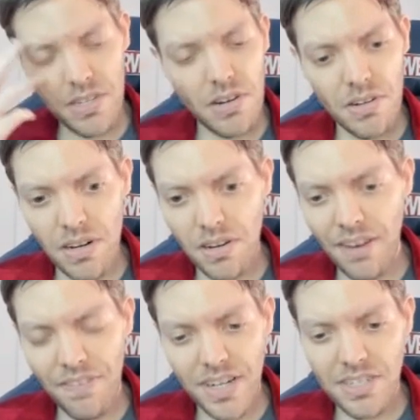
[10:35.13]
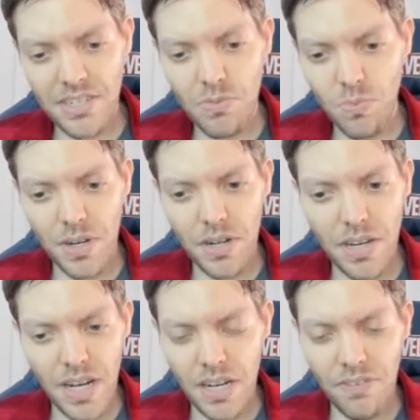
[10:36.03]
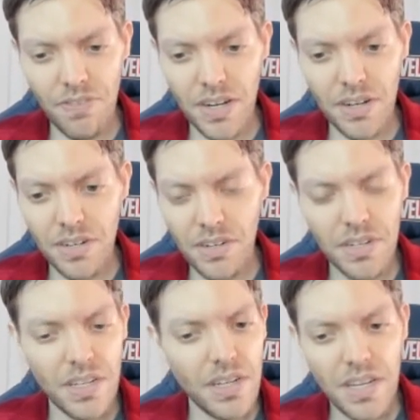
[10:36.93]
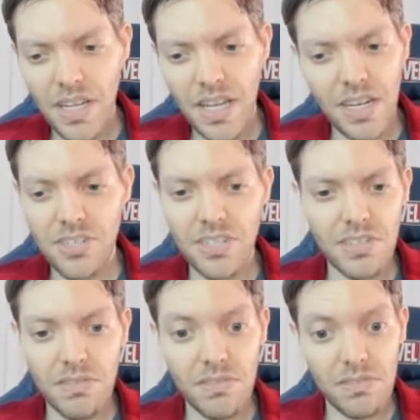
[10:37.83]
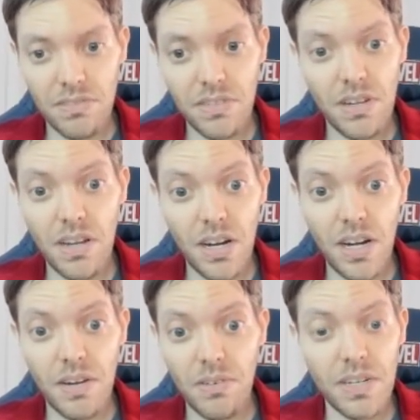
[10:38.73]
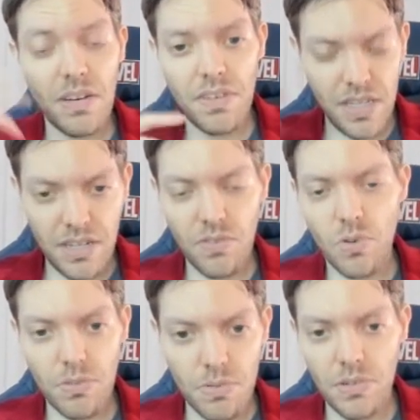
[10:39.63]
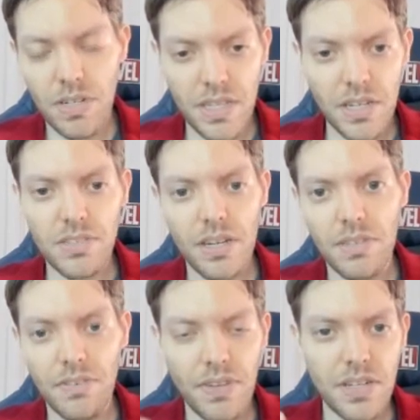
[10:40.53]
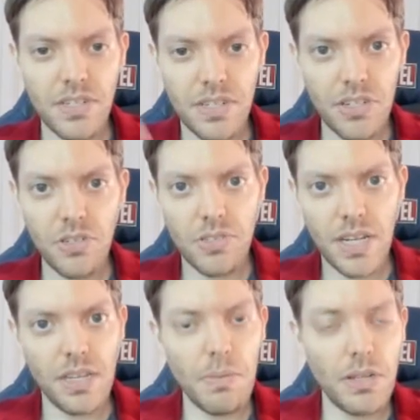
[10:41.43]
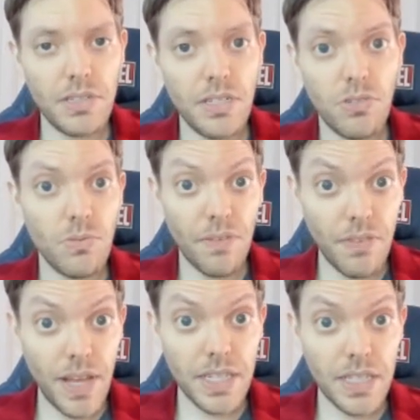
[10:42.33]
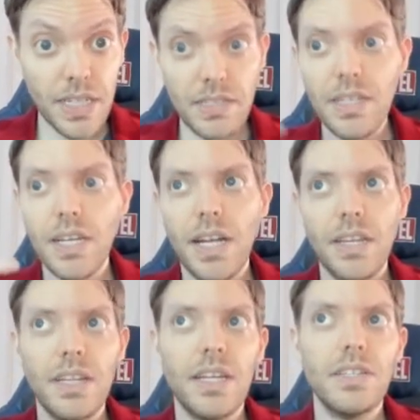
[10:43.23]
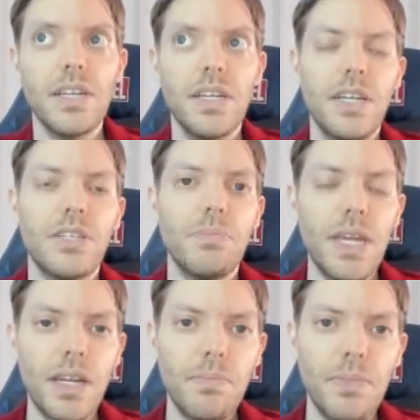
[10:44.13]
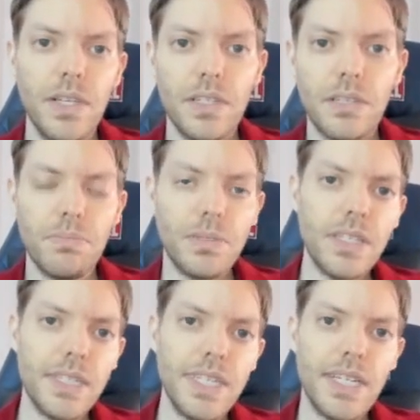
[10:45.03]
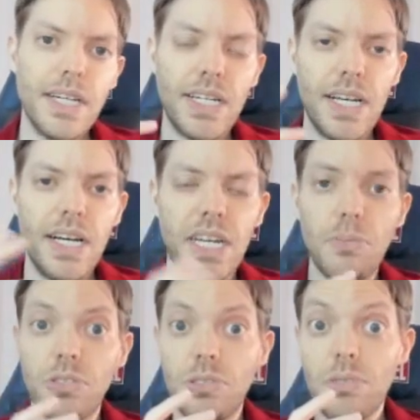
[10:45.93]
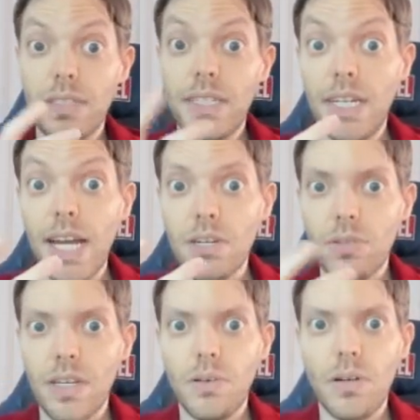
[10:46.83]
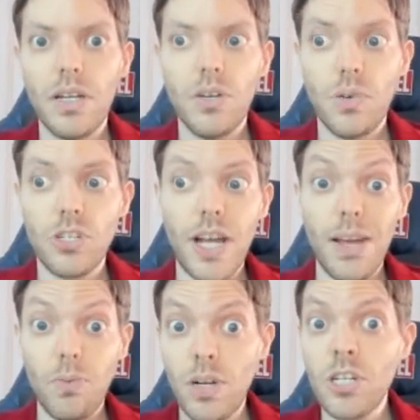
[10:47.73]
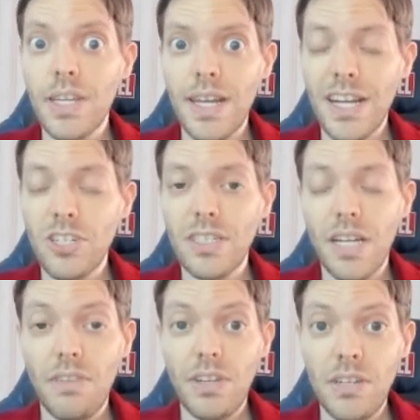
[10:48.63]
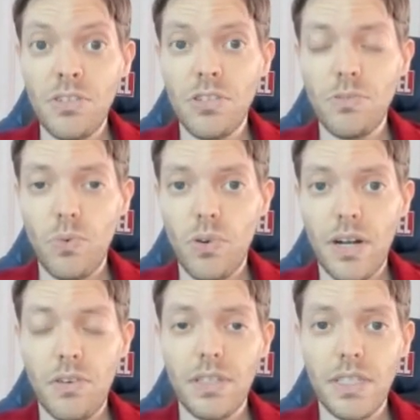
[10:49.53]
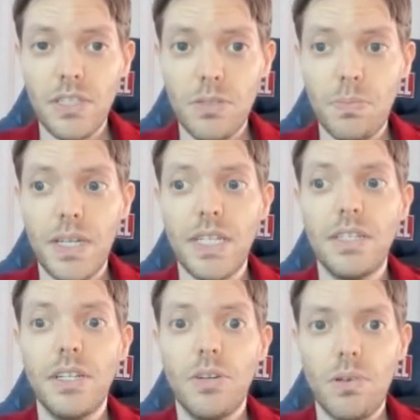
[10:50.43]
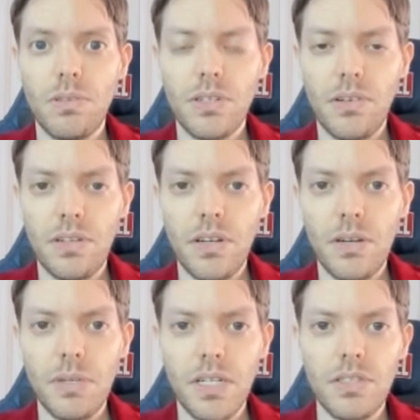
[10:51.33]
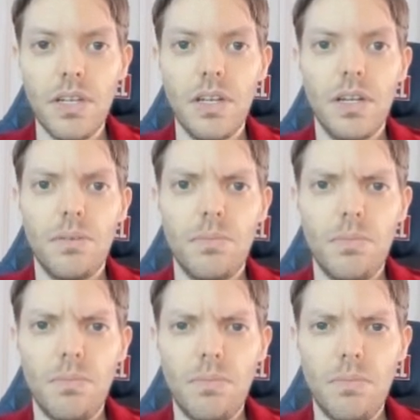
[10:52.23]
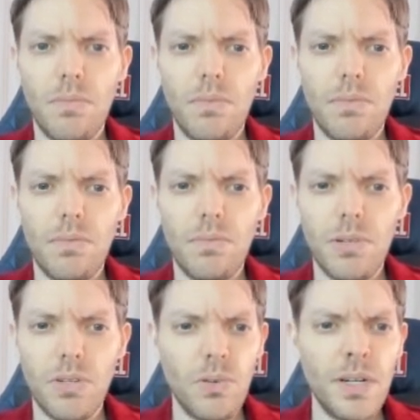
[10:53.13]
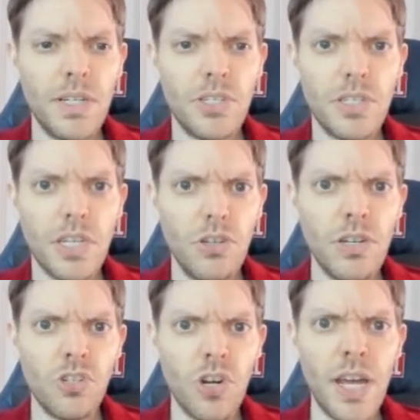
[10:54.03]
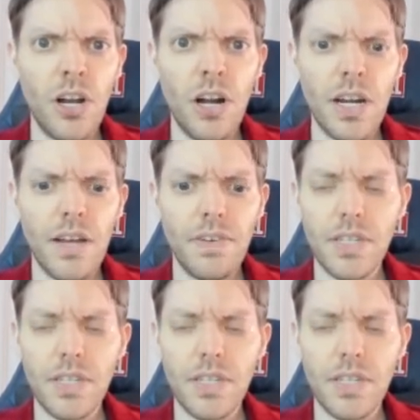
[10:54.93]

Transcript: Todoroki fights this weird kind of fucker dude, and it's just, alright, whatever. And then, of course, Midoriya then goes after Turn, who's got the ability to reflect things. And the thing is, it's made him completely unable to really connect with anyone, which I wish they had actually dived into more and really explained what was going on, because Midoriya is just like, you didn't try hard enough.